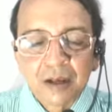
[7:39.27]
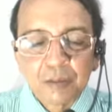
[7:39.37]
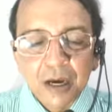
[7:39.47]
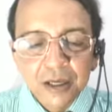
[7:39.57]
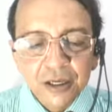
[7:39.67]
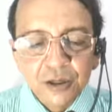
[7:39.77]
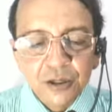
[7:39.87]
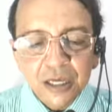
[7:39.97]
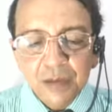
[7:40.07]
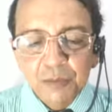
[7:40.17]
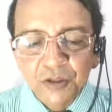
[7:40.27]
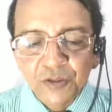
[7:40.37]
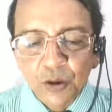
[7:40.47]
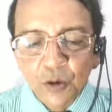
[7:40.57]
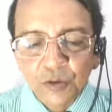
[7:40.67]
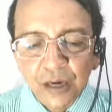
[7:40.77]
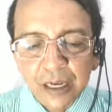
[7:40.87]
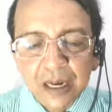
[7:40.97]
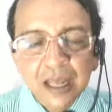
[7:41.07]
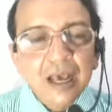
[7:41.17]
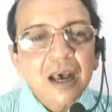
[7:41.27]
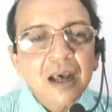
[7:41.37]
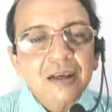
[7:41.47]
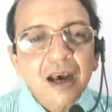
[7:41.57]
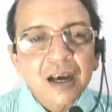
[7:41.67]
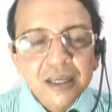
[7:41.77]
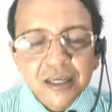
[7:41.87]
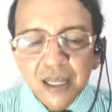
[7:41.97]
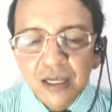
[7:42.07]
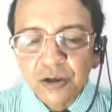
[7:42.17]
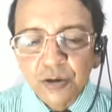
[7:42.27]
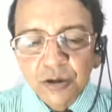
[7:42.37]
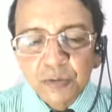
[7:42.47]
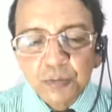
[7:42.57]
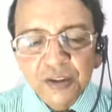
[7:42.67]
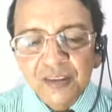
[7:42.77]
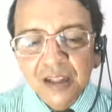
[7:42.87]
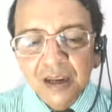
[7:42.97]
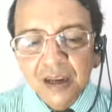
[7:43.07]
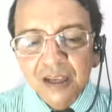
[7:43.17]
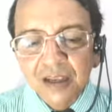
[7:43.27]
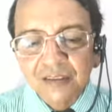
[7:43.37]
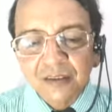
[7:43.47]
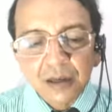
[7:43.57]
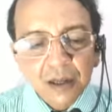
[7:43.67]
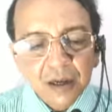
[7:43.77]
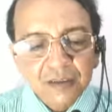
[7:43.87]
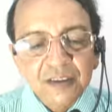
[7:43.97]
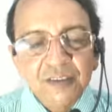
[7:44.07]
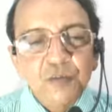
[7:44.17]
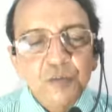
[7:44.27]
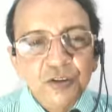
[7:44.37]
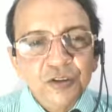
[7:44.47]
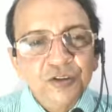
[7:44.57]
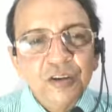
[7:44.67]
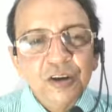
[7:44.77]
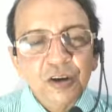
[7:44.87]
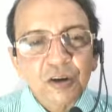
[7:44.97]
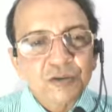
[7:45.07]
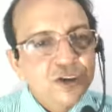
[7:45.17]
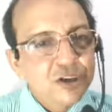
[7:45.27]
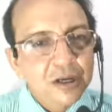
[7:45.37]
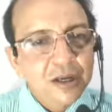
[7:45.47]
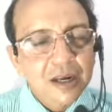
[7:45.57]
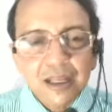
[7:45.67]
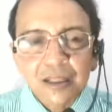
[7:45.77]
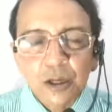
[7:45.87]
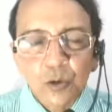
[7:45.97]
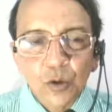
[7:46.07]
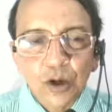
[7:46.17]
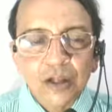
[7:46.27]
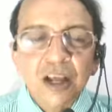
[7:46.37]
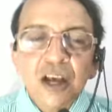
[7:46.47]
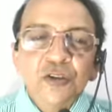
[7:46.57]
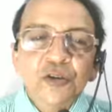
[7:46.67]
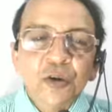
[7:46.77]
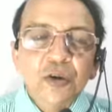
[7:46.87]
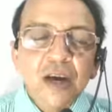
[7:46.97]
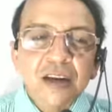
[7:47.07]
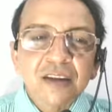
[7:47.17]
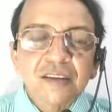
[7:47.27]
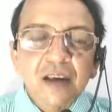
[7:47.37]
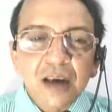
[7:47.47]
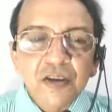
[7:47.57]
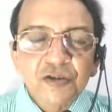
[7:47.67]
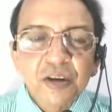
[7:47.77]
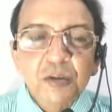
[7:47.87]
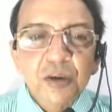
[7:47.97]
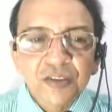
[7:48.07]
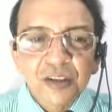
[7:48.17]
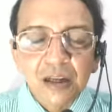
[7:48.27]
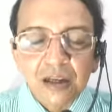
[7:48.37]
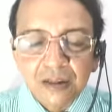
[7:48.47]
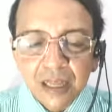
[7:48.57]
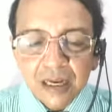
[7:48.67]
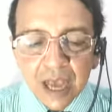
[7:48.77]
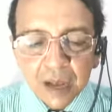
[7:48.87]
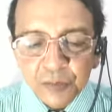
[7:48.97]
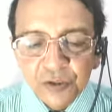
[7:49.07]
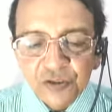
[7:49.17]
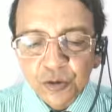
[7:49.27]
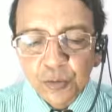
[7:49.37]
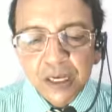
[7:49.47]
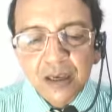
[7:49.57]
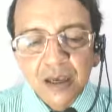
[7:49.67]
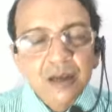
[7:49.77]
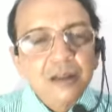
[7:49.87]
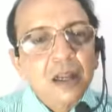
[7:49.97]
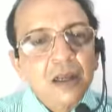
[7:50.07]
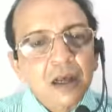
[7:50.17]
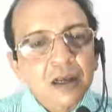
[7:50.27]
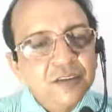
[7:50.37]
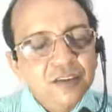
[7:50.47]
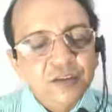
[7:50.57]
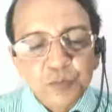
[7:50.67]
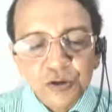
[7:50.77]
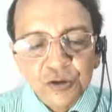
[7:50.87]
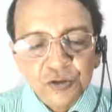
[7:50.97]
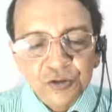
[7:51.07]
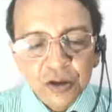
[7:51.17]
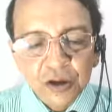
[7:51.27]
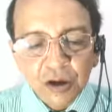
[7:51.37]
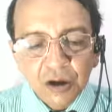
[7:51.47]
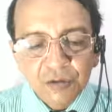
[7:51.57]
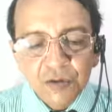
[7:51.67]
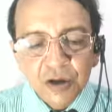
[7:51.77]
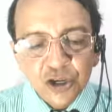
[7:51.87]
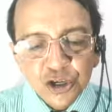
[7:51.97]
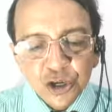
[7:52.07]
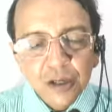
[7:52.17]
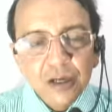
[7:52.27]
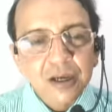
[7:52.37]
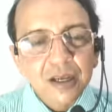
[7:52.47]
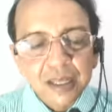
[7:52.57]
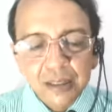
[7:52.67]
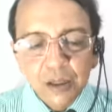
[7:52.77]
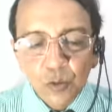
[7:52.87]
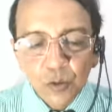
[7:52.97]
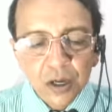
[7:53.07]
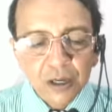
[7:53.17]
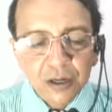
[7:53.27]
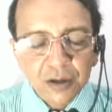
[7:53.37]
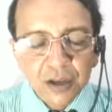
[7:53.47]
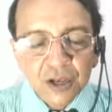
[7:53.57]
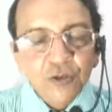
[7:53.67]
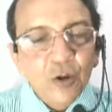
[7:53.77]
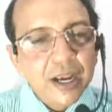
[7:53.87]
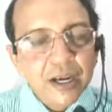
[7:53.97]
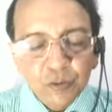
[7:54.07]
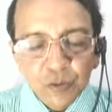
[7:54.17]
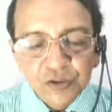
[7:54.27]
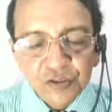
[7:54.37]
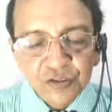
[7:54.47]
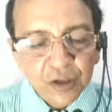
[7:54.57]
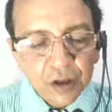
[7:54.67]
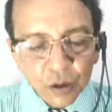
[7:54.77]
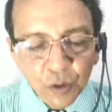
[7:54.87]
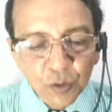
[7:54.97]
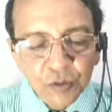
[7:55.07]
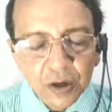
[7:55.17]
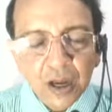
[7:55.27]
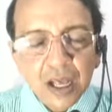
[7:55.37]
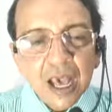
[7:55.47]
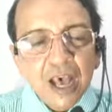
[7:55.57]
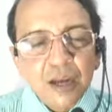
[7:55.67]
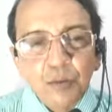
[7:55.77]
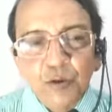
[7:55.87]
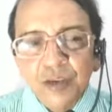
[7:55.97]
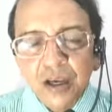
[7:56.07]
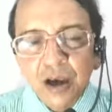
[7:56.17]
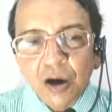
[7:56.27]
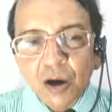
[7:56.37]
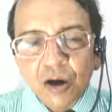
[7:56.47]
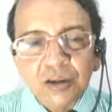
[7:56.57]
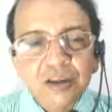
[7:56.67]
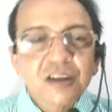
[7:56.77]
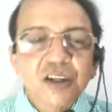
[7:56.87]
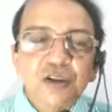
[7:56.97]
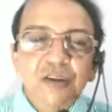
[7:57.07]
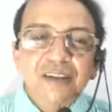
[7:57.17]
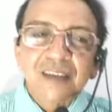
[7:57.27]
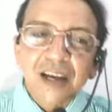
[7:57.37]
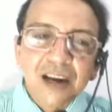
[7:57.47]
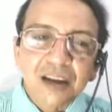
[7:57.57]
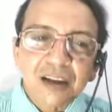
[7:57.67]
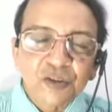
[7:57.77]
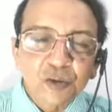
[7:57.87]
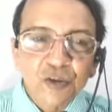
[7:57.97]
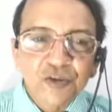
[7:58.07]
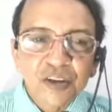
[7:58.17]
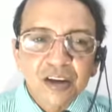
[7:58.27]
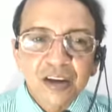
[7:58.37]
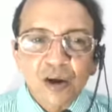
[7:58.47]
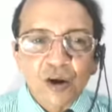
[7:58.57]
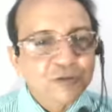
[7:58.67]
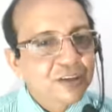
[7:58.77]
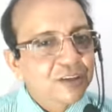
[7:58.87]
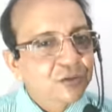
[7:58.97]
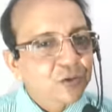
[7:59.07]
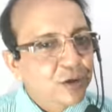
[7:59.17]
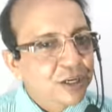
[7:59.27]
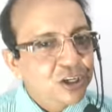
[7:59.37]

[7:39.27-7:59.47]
My dear, your time is over, and I tell you, Brazil is the largest producer of sugar in the world. So it is the country Brazil that happens to be the largest producer of sugar in the world. So 8 questions are over, and moving on to the second last question of this quiz